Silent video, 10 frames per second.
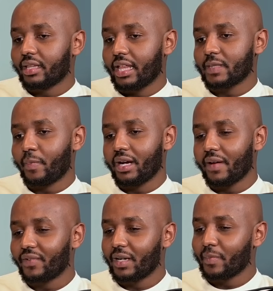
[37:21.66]
that Pan
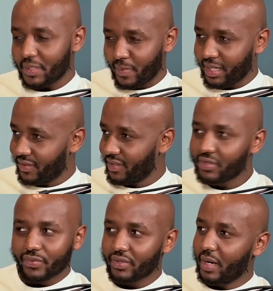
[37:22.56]
African perspective
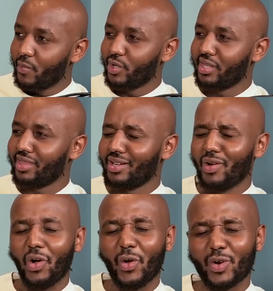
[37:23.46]
that you've come with and
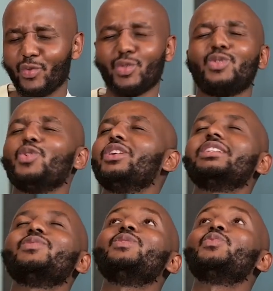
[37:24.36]
yeah. all of your
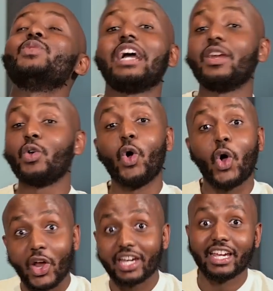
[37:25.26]
stories, which we can
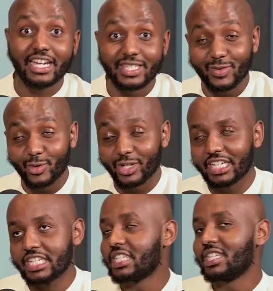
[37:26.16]
go on, guys, oh. for
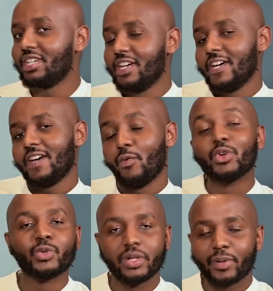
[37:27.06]
years, yeah.
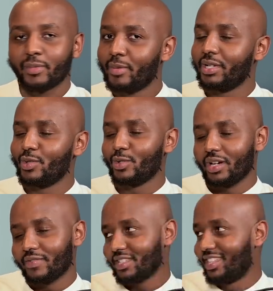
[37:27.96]
which we'll probably do
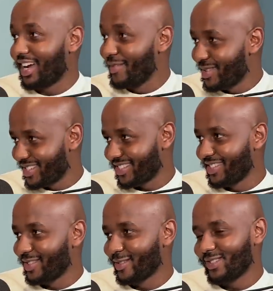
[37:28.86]
after the cameras
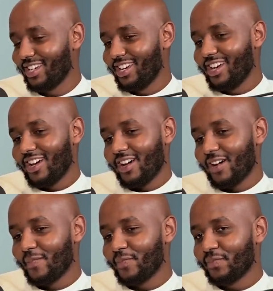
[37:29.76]
run off.
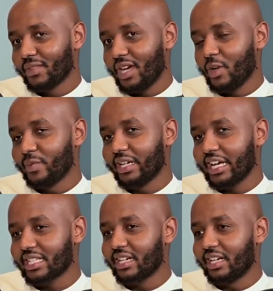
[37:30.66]
Um, I hope that
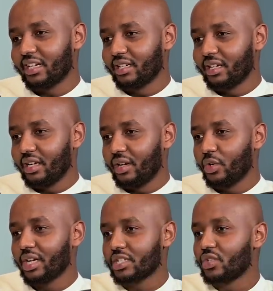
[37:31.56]
guys can
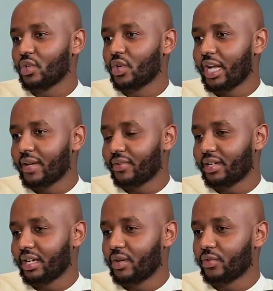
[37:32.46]
look at your life
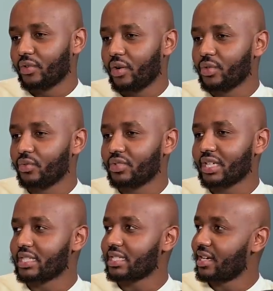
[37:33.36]
and kind of how you've
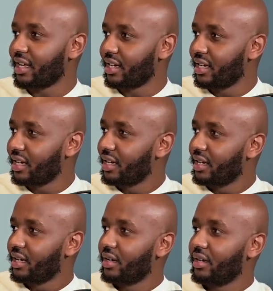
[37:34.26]
transcended,
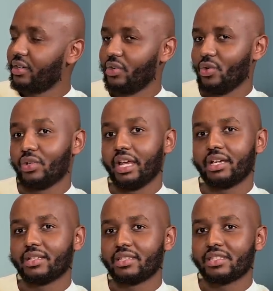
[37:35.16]
you know,
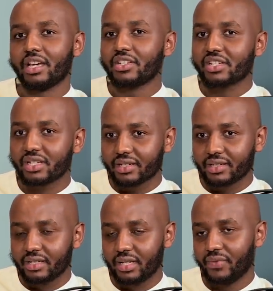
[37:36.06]
like such
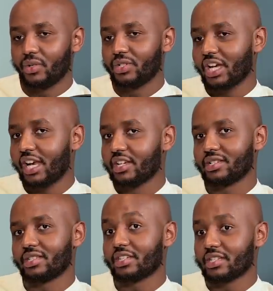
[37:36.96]
difficult
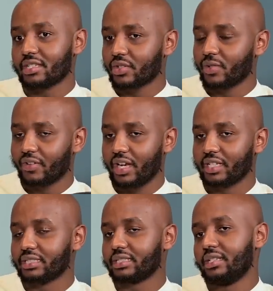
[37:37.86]
challenges such as sexual
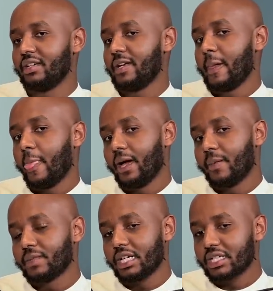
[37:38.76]
violence,
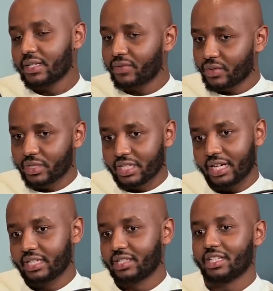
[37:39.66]
um, such difficult
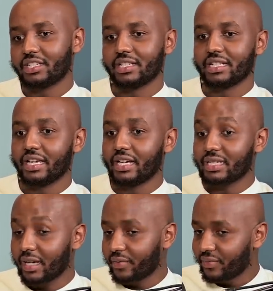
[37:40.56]
challenges such as like a
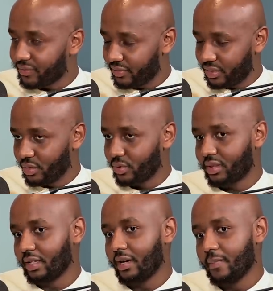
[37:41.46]
tough
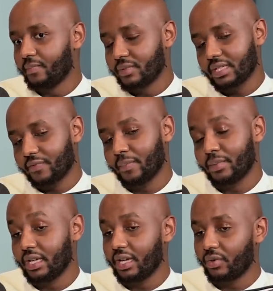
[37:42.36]
youth, um, tough
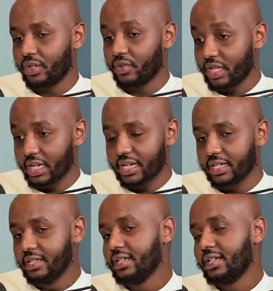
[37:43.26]
upbringing when you're younger,